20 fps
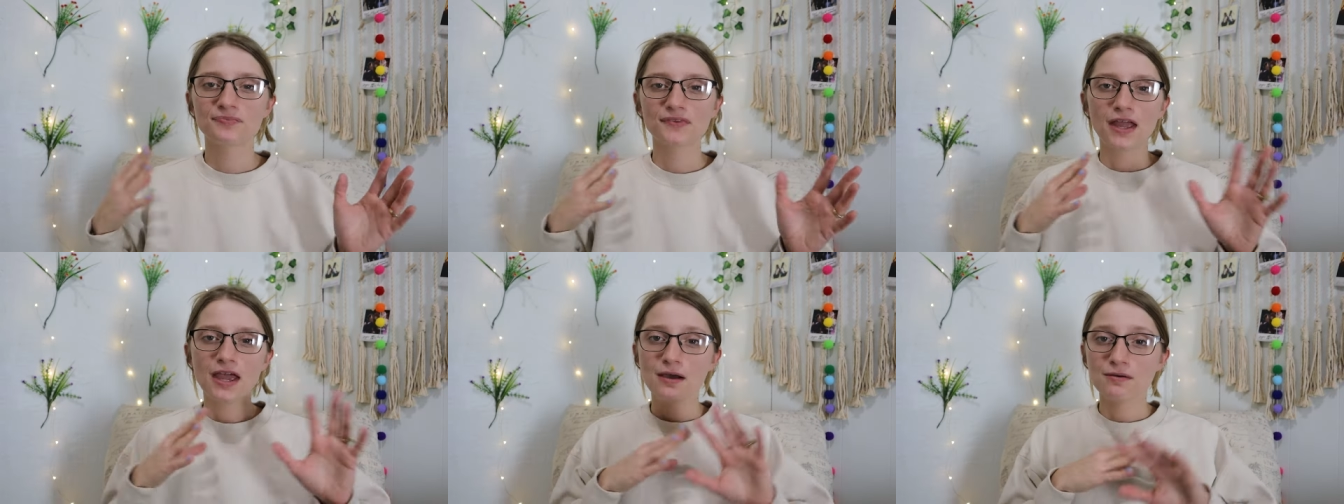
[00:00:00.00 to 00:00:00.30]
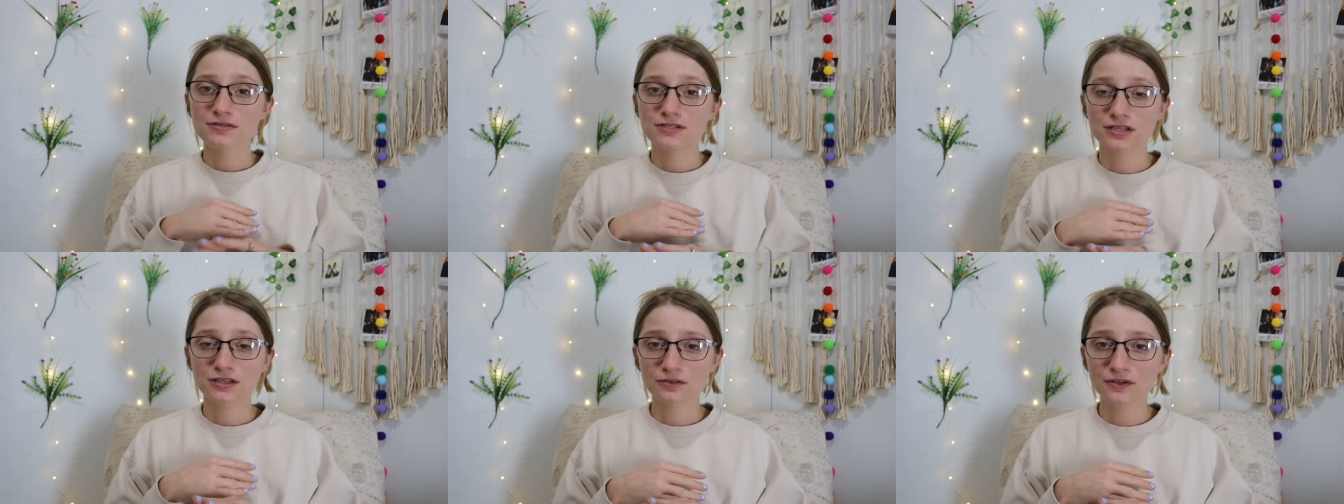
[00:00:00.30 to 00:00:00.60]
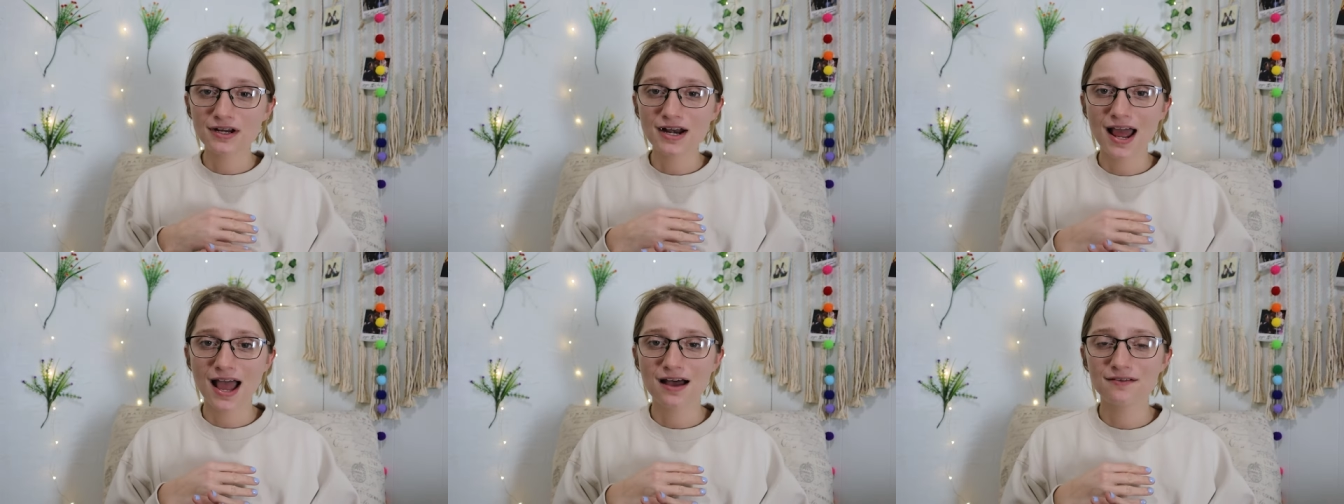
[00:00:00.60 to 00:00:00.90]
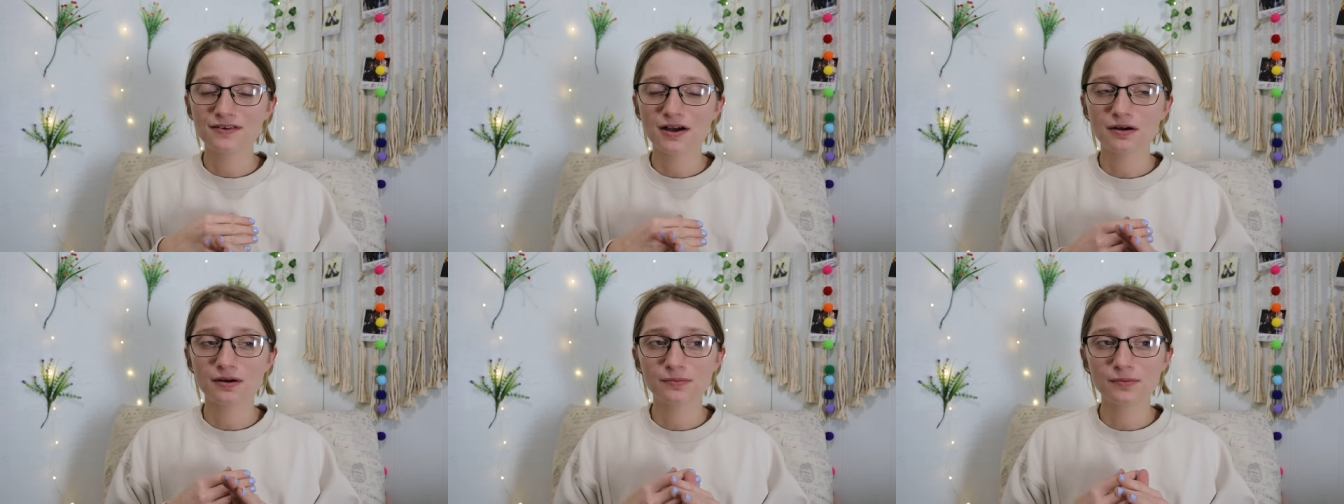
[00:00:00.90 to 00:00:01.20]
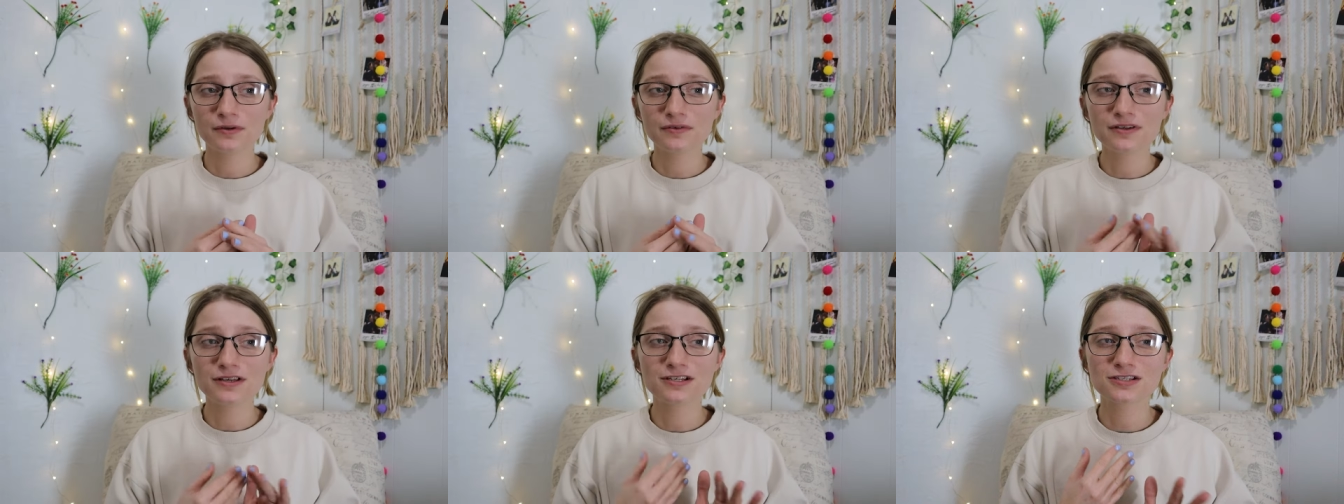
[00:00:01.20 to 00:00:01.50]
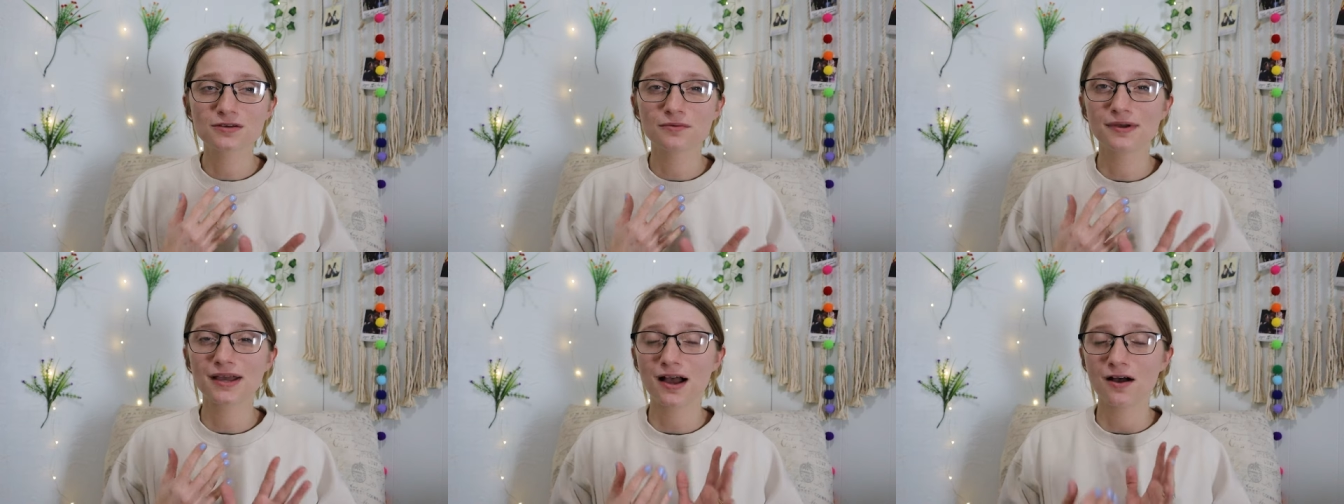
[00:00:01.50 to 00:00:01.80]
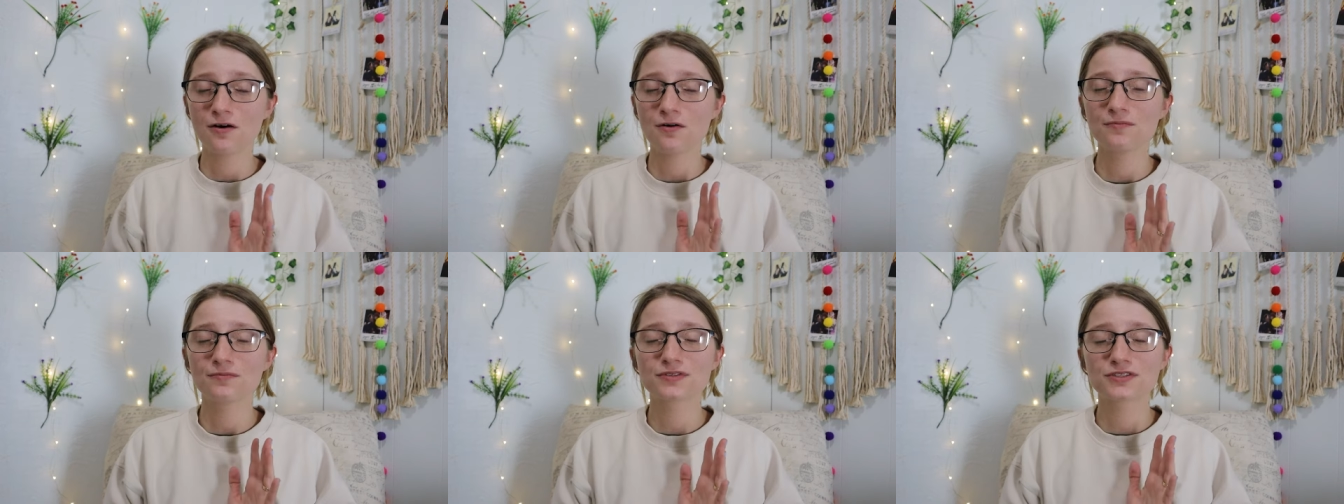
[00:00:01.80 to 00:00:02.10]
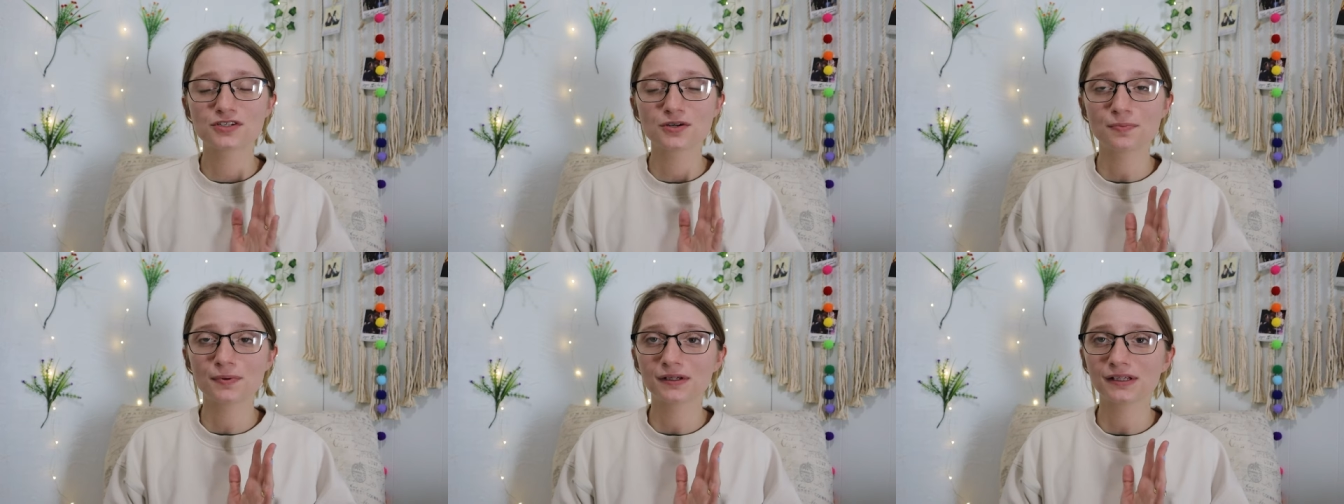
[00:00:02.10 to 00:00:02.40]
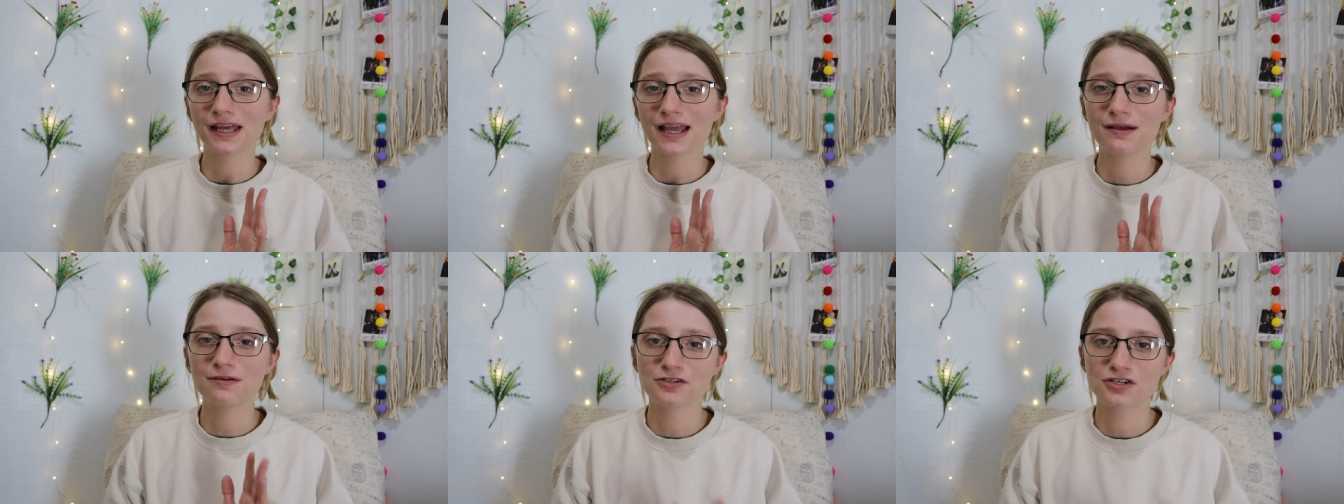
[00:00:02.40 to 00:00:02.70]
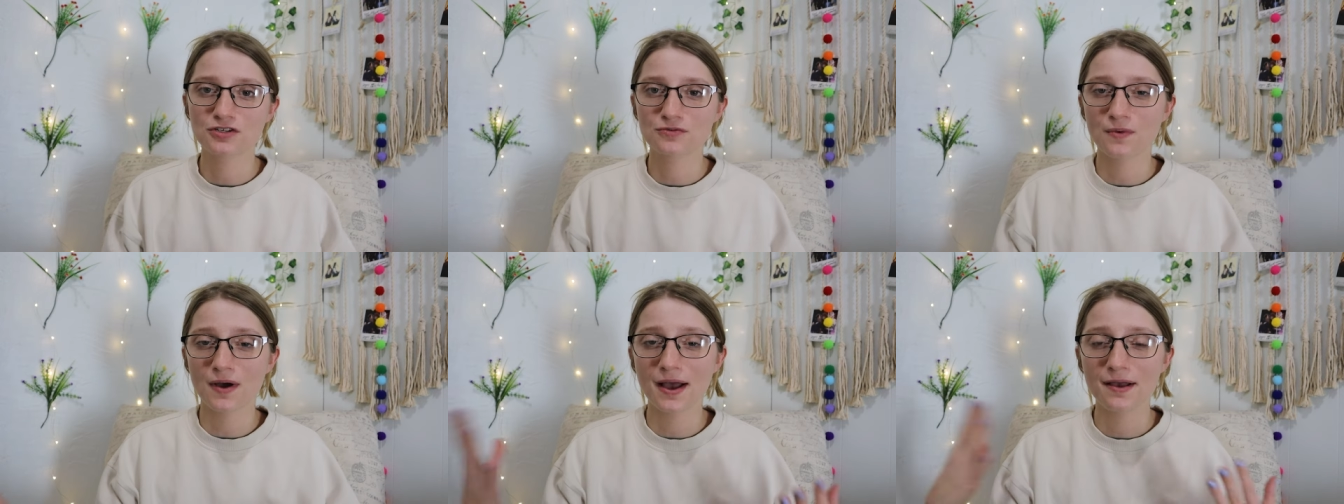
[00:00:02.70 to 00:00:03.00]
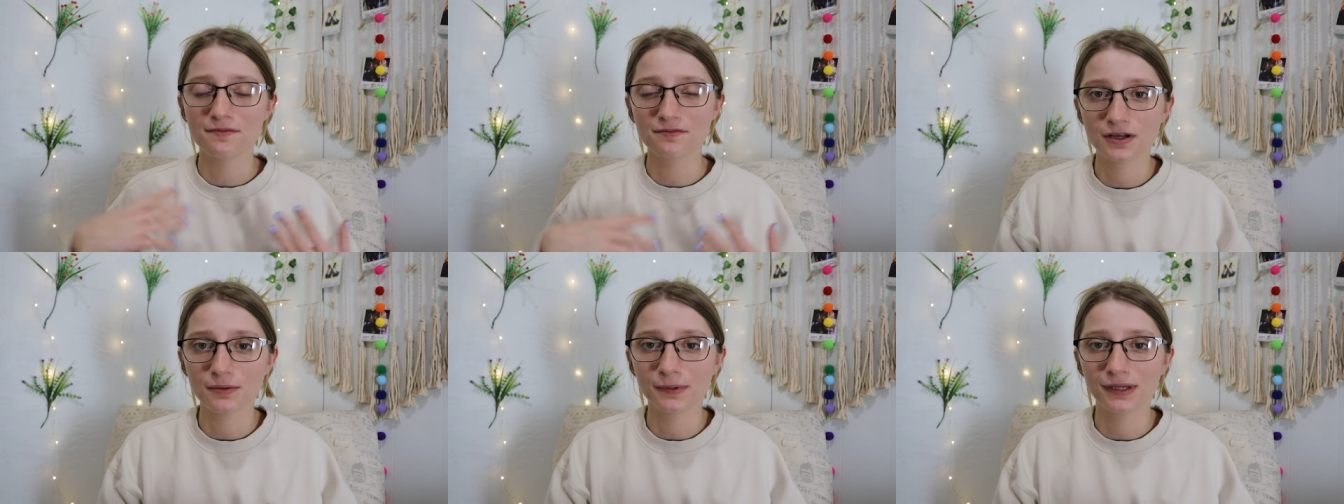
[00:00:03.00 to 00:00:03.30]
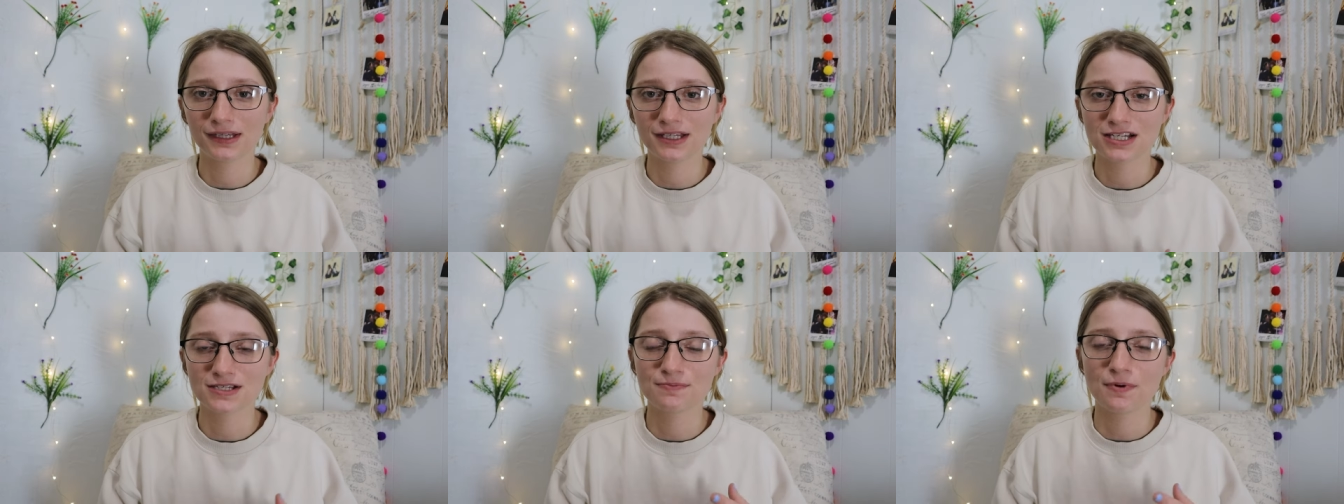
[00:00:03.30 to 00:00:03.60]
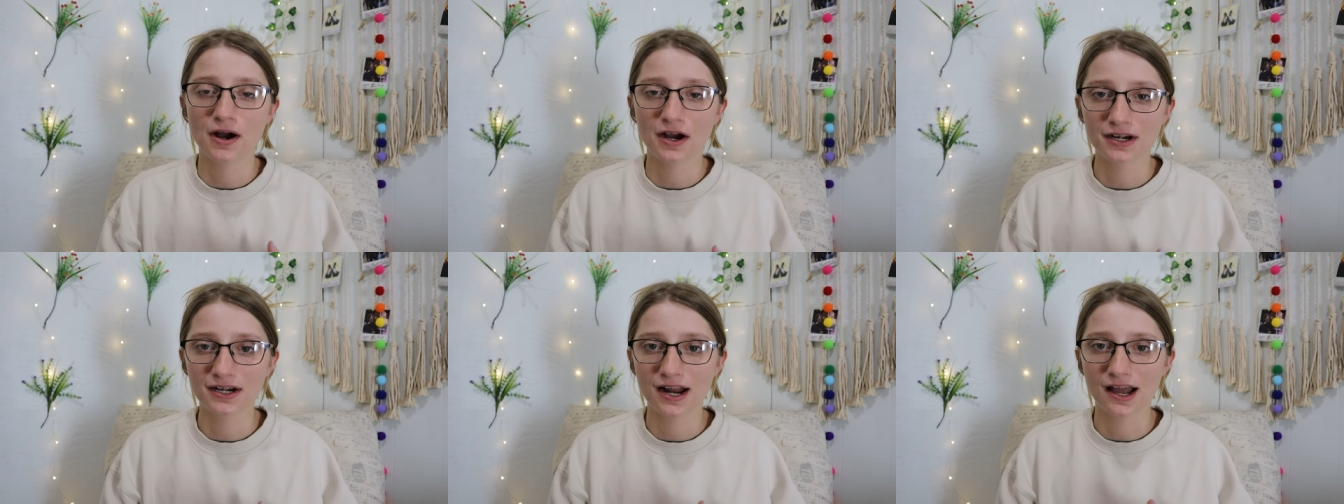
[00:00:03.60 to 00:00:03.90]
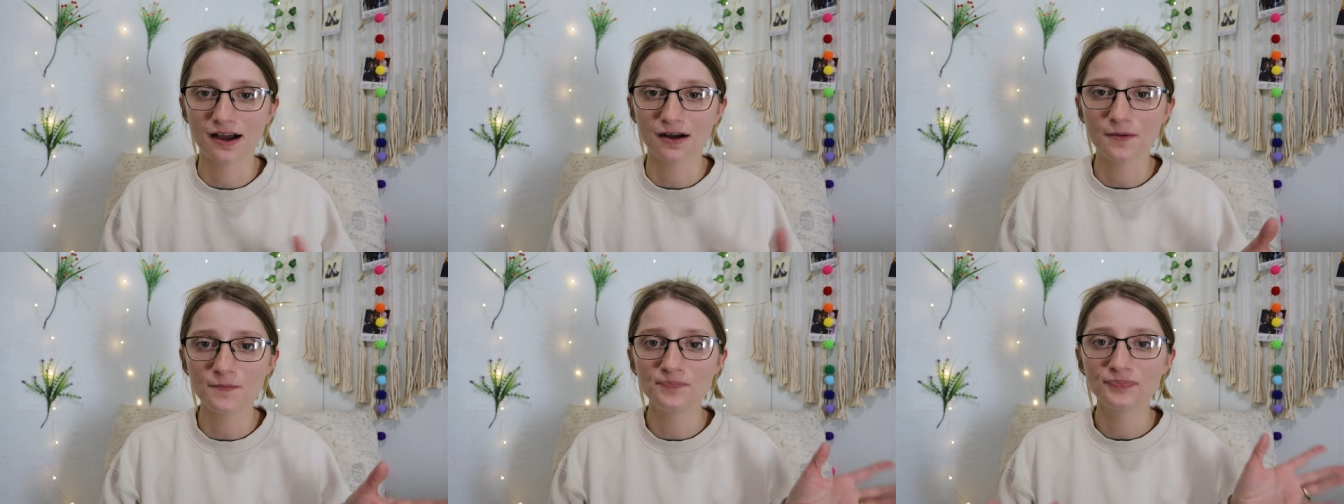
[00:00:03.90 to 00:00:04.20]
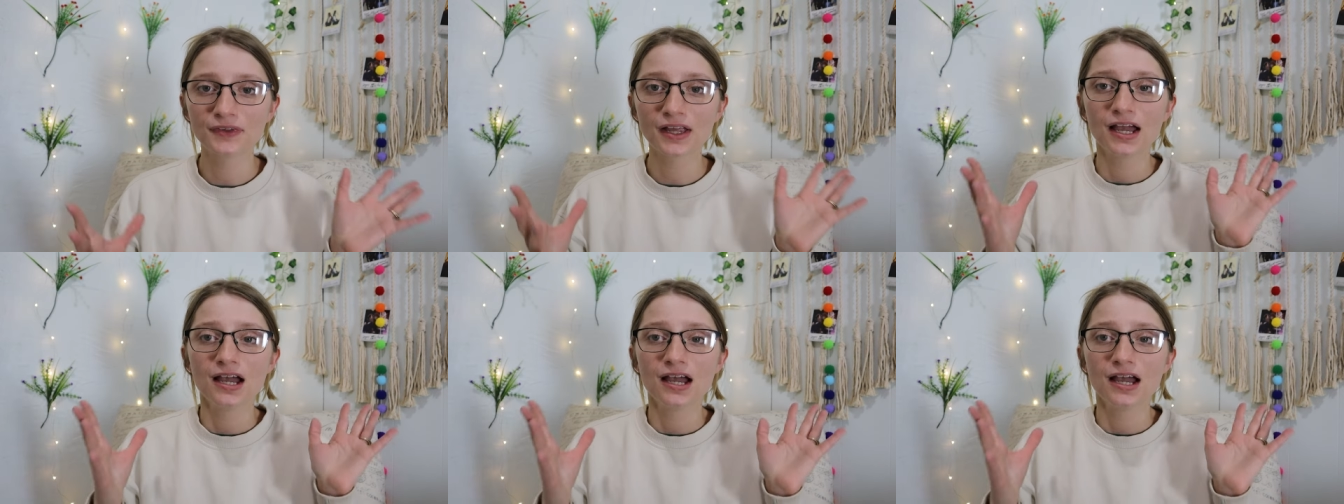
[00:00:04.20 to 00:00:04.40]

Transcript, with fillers: It was a three and a half hour movie, so we got home super late, which is why I'm filming this part now.